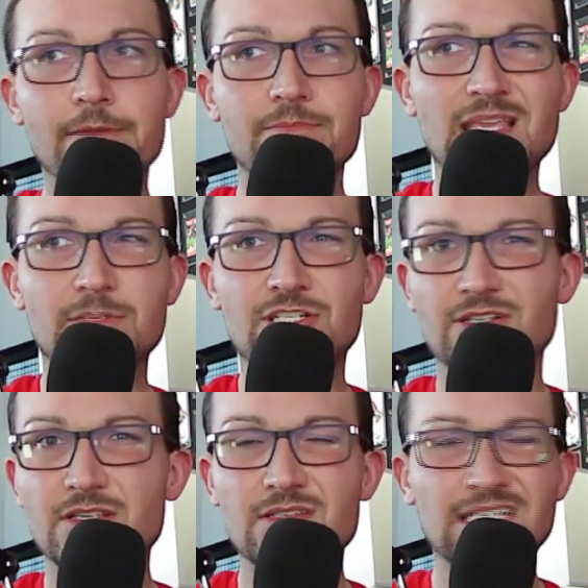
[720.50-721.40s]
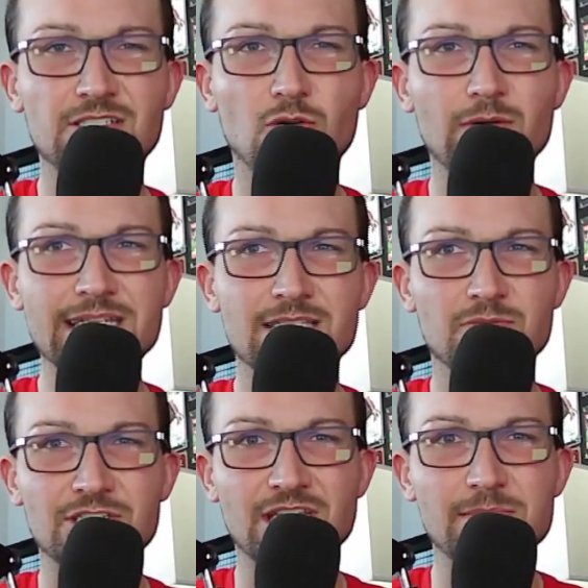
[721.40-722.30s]
Yeah, but you're using tweets,
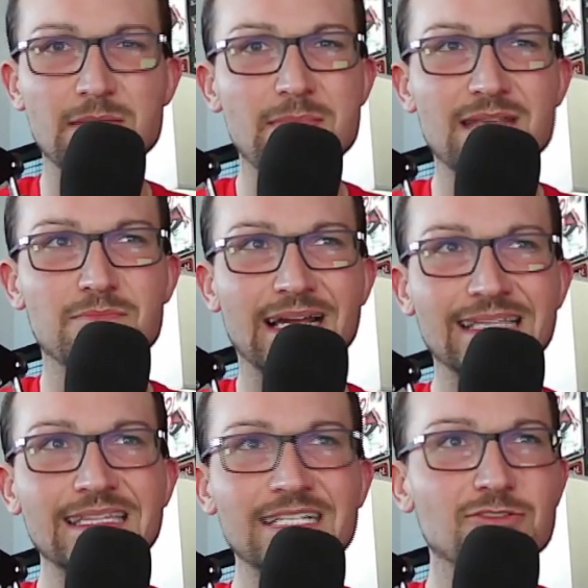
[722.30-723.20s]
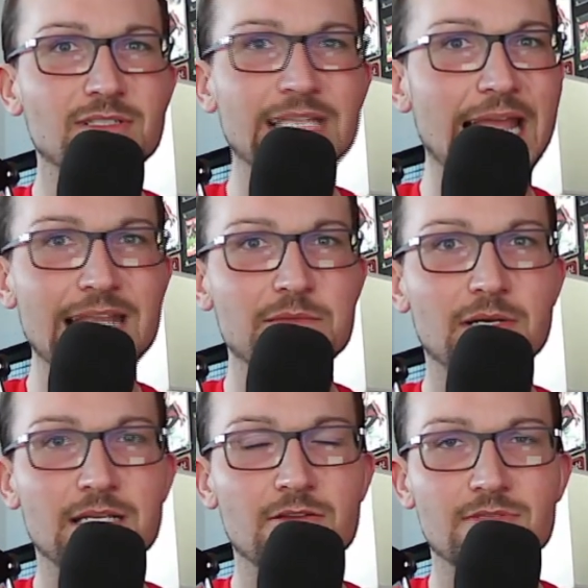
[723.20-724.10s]
which can be made by literally
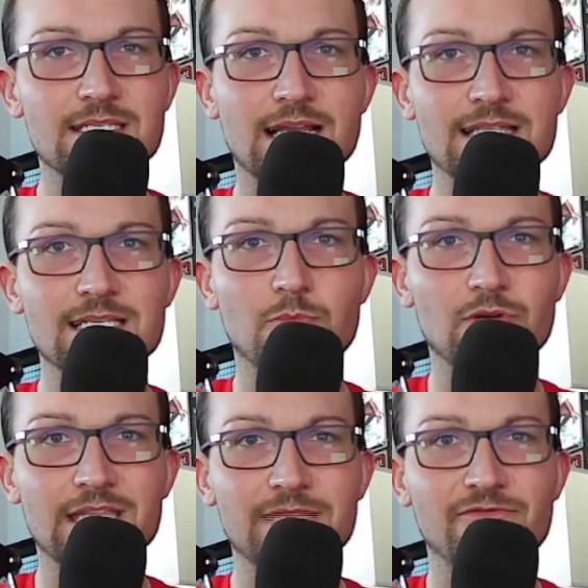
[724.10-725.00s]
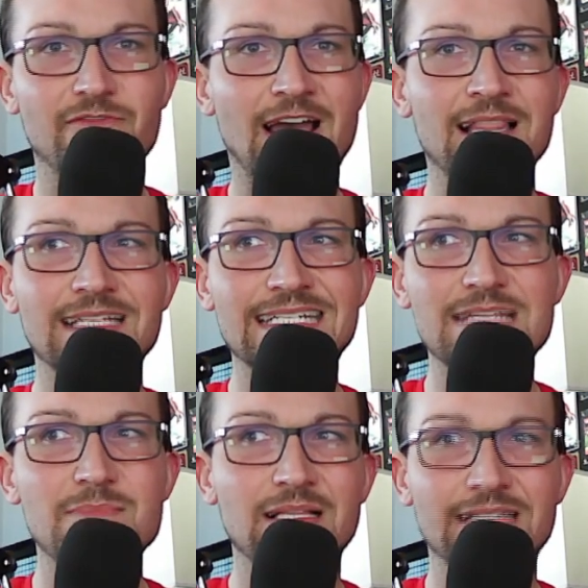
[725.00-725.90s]
anybody who signs up with a valid
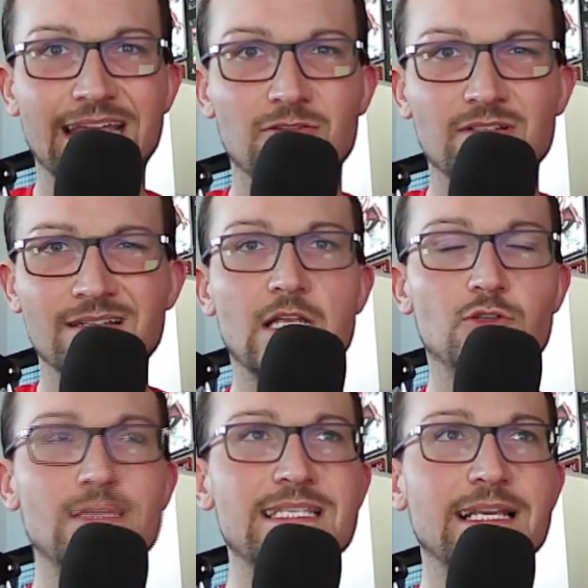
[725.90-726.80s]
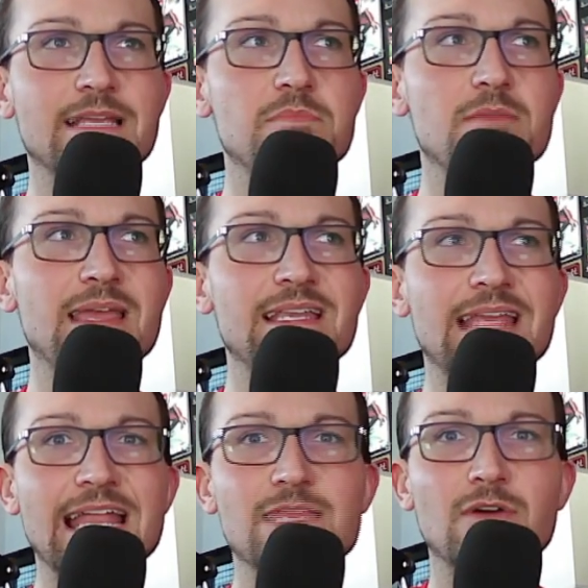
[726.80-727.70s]
email account. Tweets that can be made
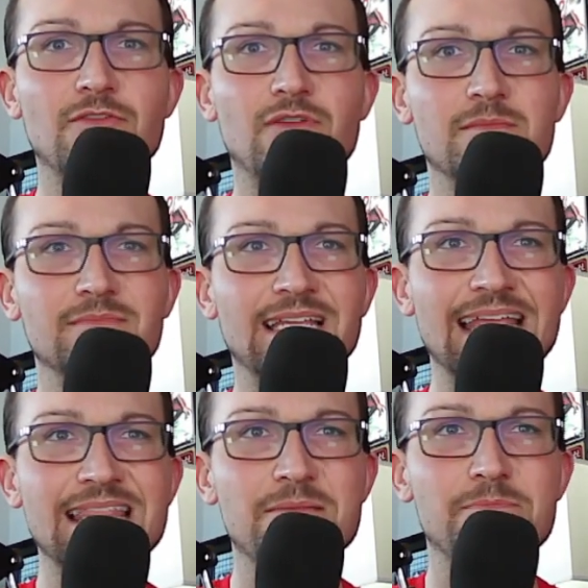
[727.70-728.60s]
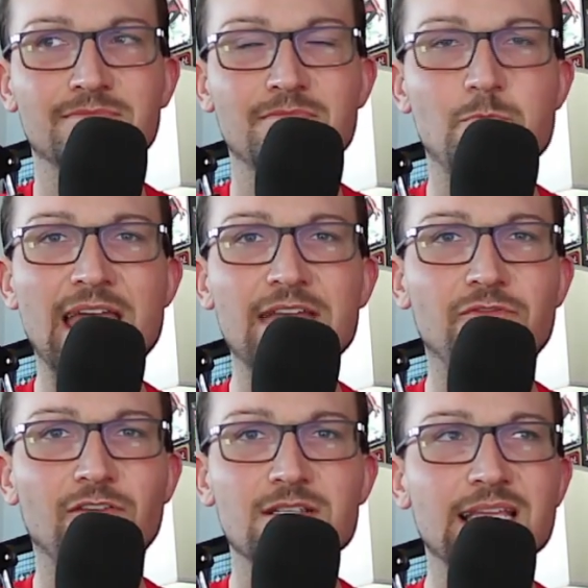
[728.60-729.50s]
anywhere from in the bed
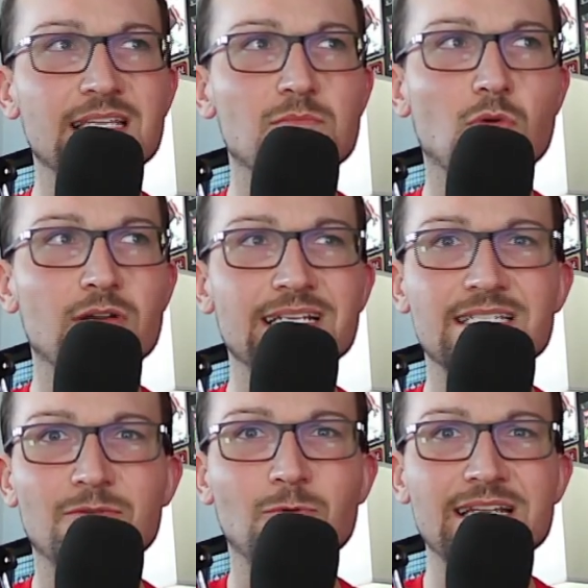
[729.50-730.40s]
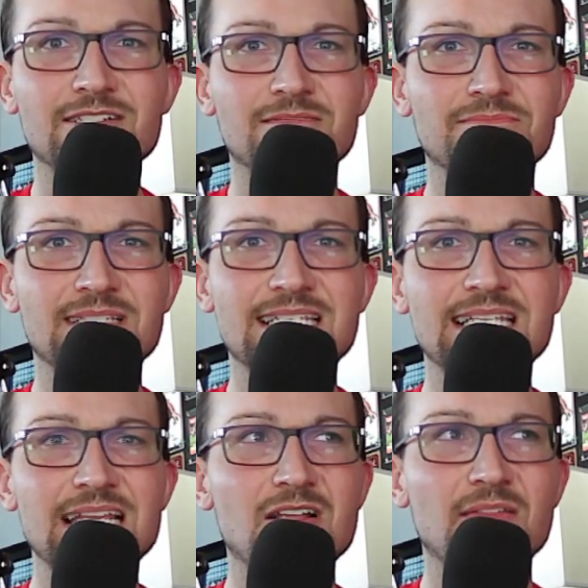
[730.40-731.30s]
first thing in the morning to when you're
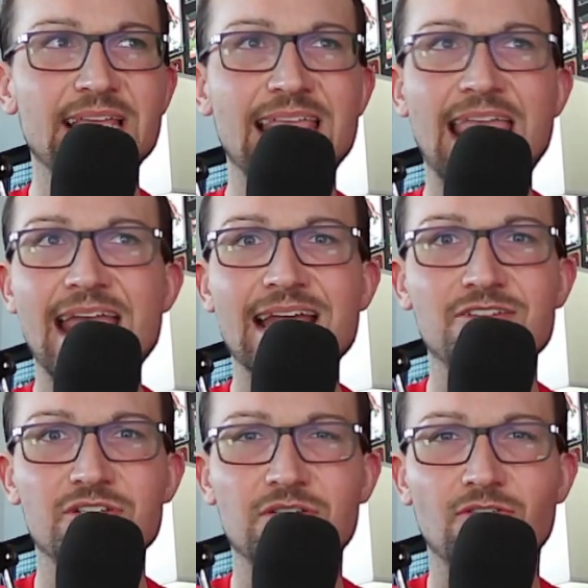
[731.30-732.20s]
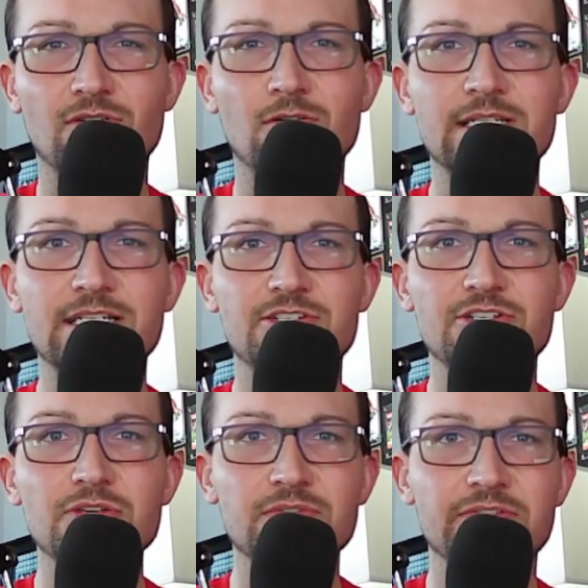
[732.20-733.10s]
sitting on the can just scrolling your
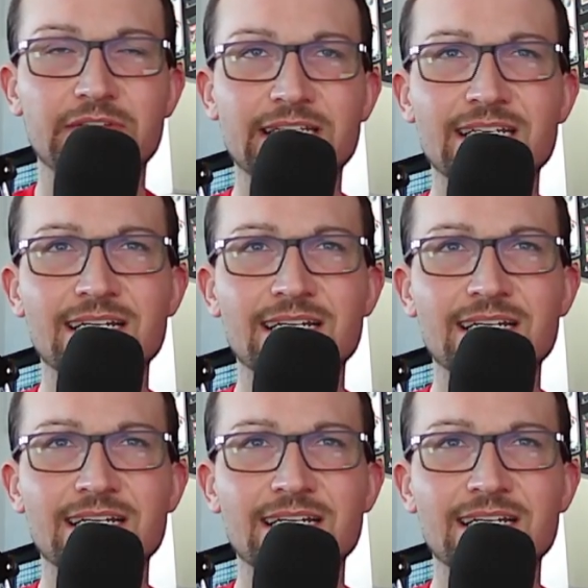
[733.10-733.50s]
newsfeed.